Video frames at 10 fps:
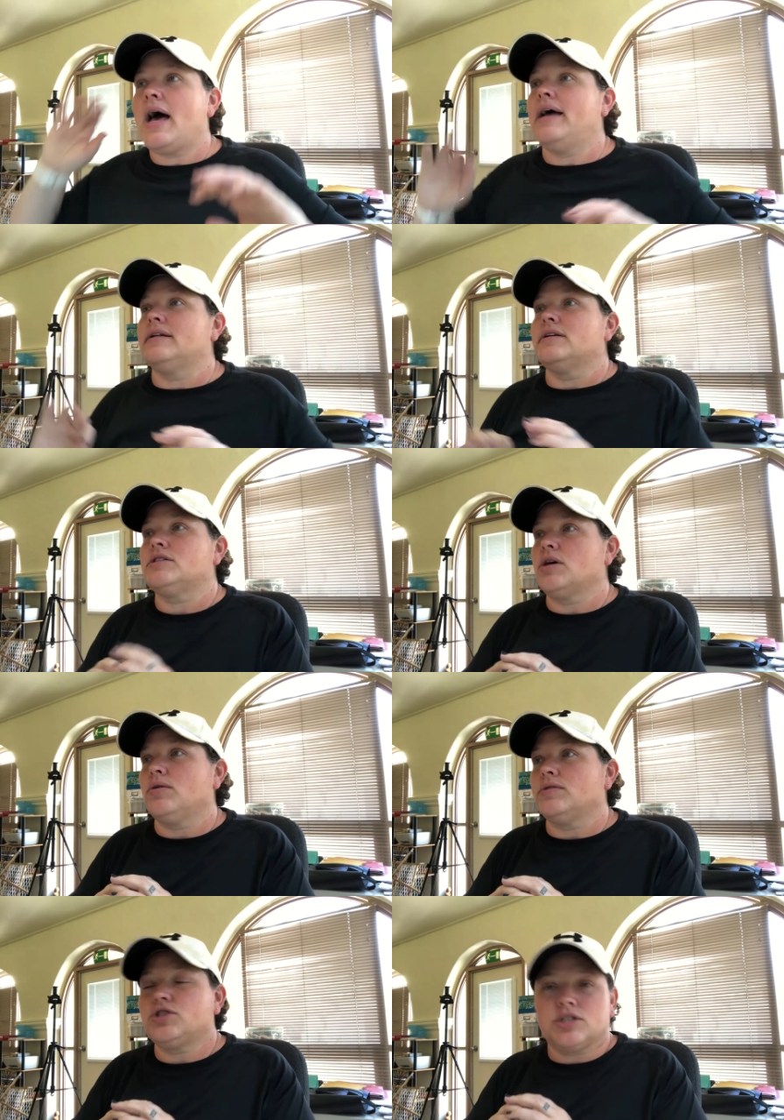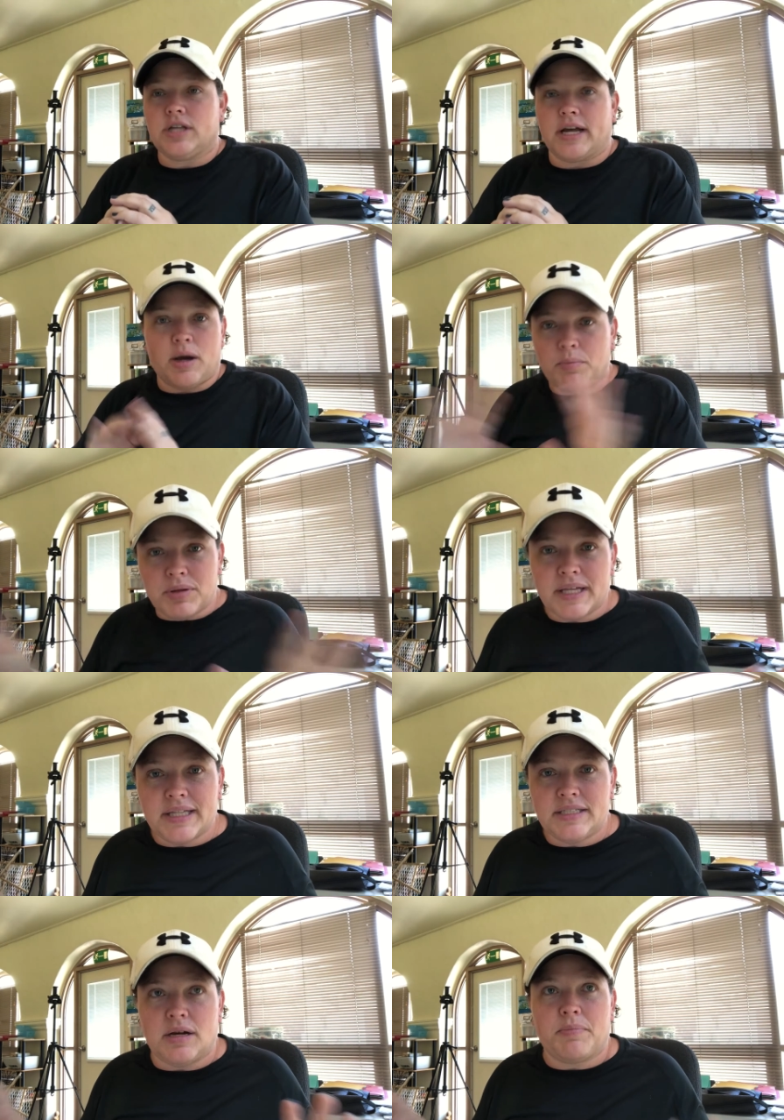And so it's just like
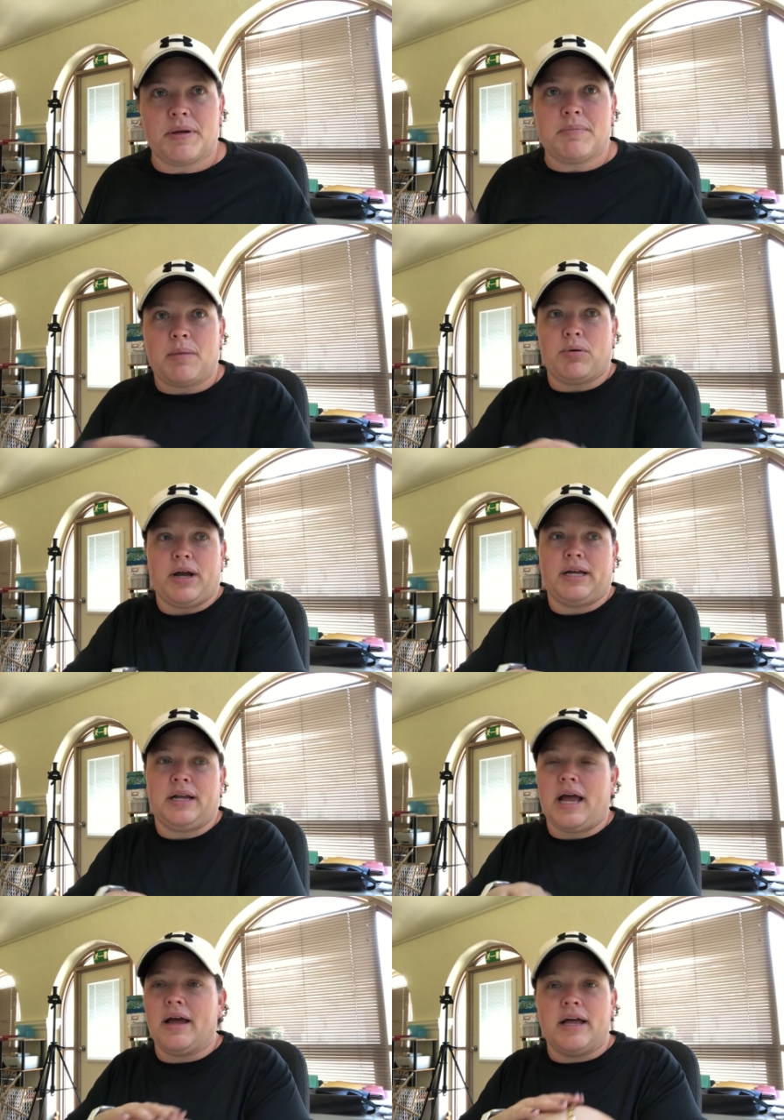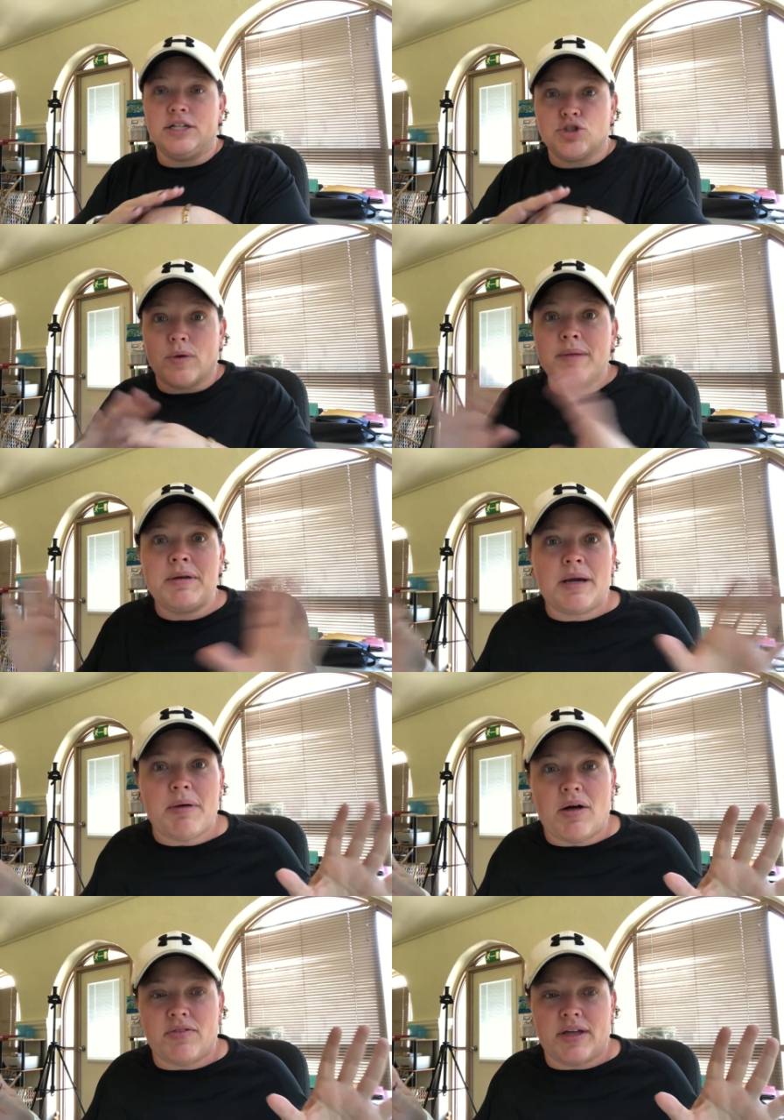completely dumping my brain and, and dreaming
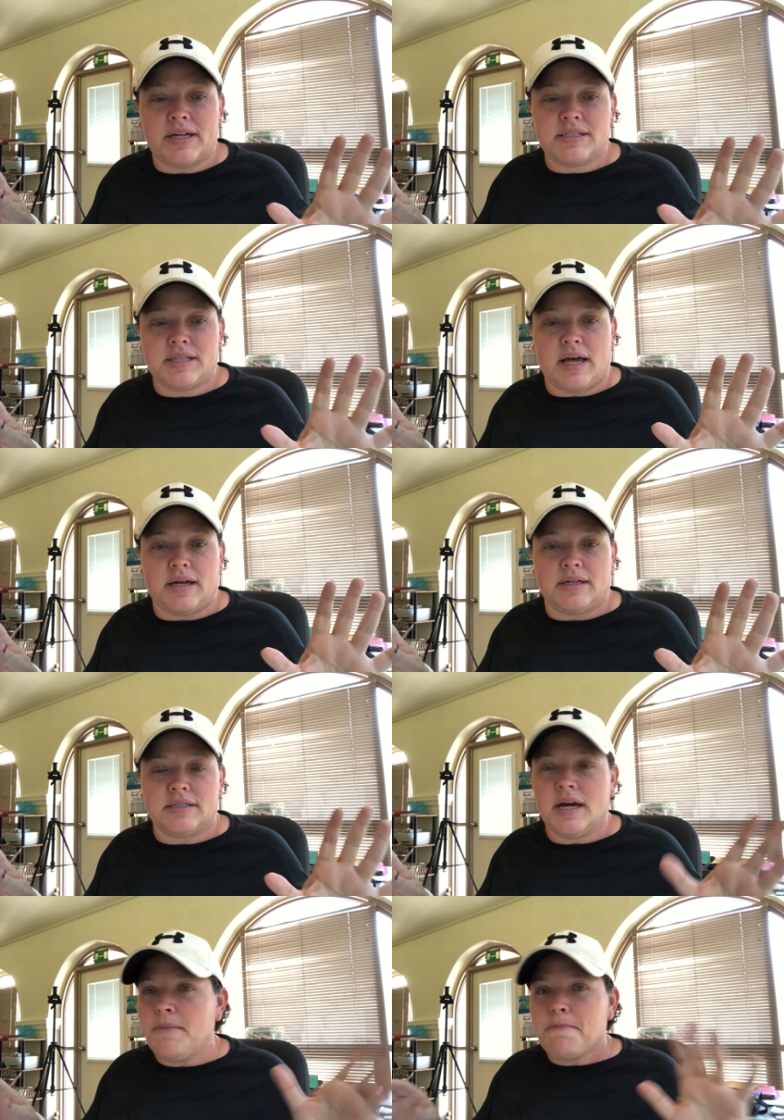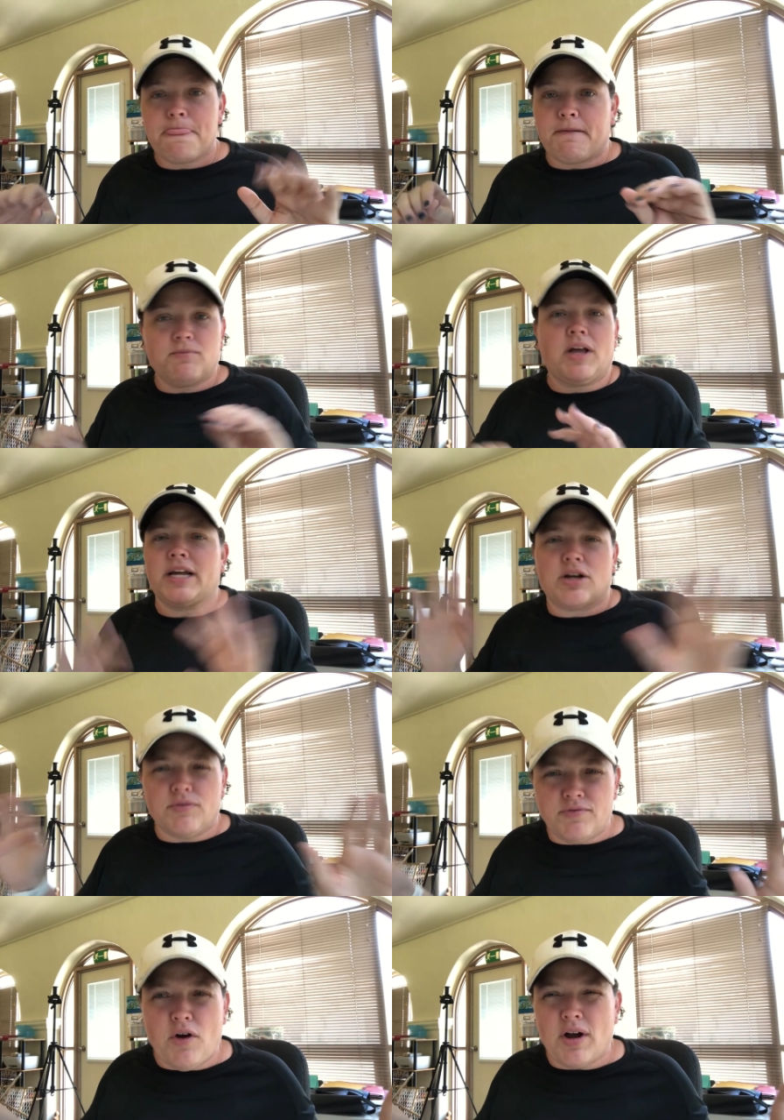about things that, like
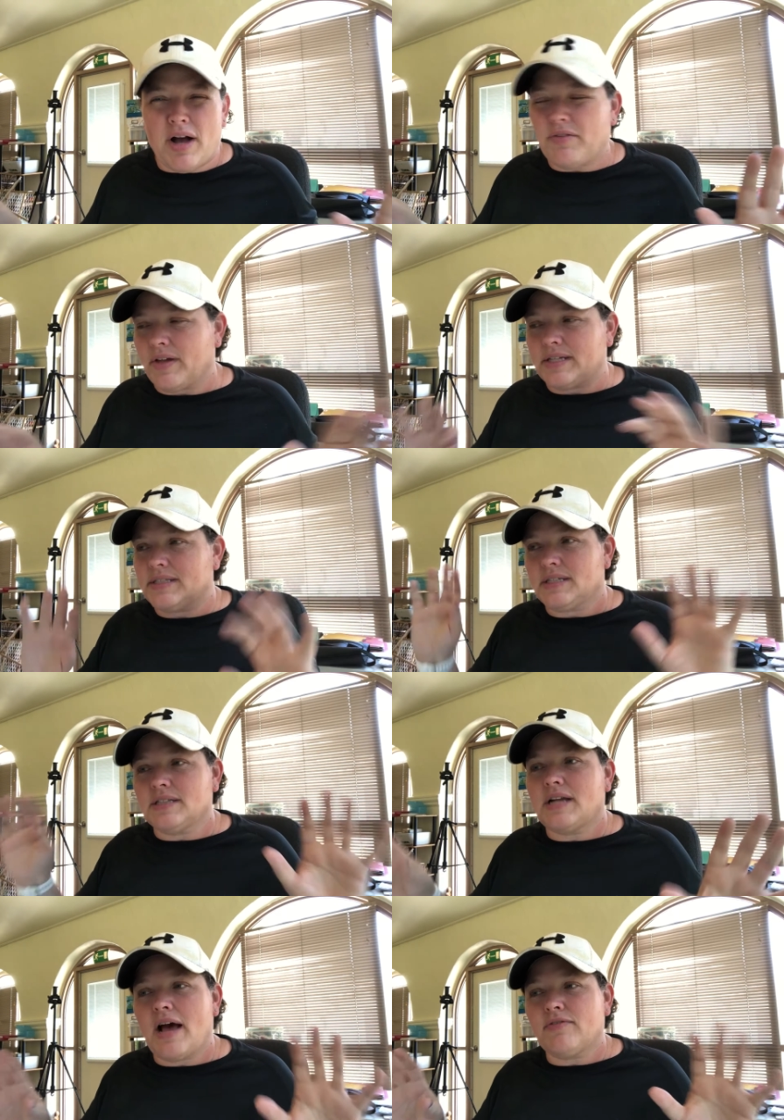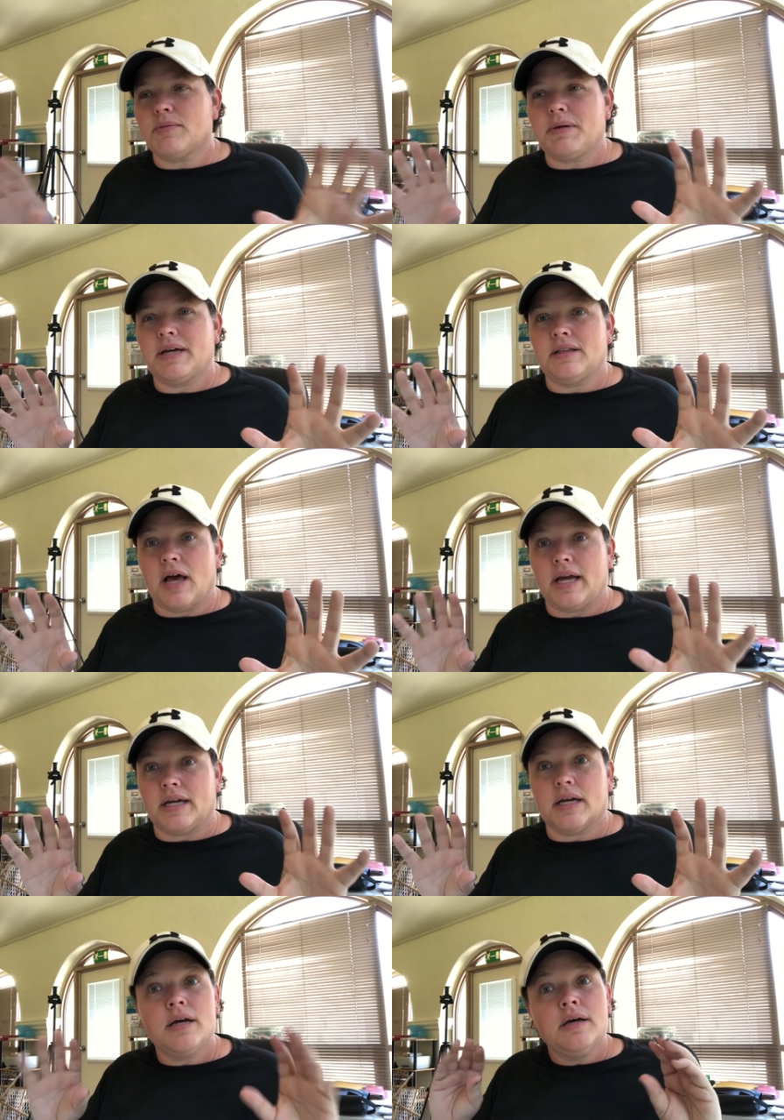far out things. It doesn't have to be
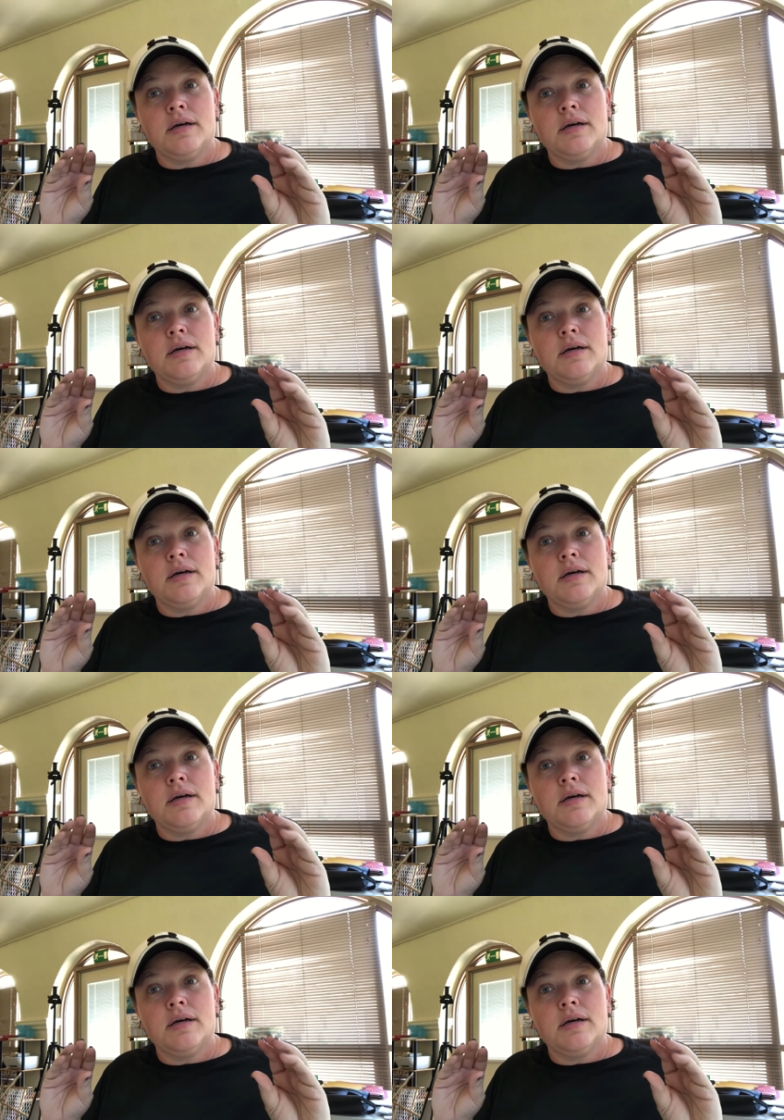like,